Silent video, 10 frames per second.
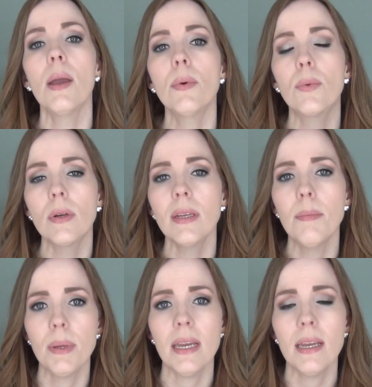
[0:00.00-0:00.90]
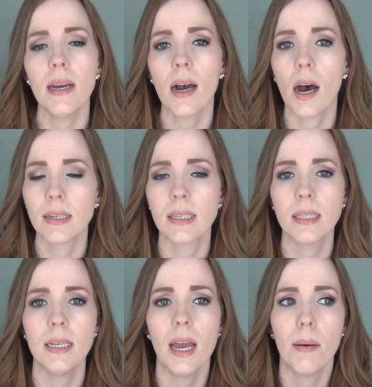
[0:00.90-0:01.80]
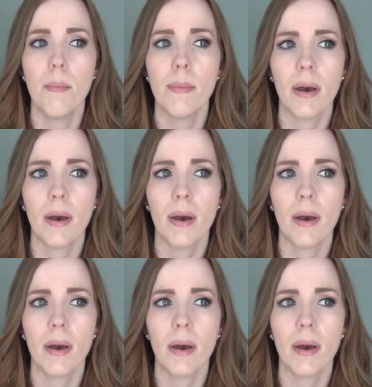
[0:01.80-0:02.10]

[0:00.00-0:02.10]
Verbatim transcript: It would really be, honestly, a,